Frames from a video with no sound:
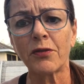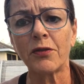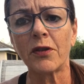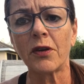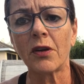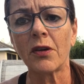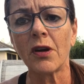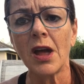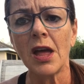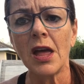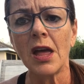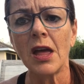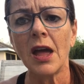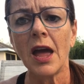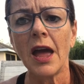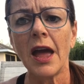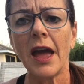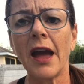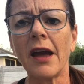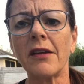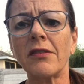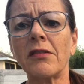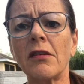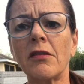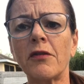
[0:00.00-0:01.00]
for
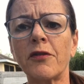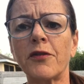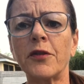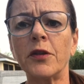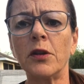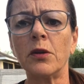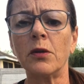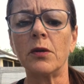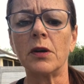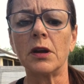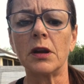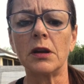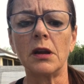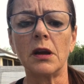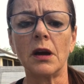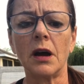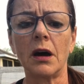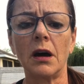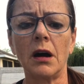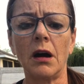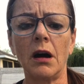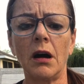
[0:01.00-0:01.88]
excess fluid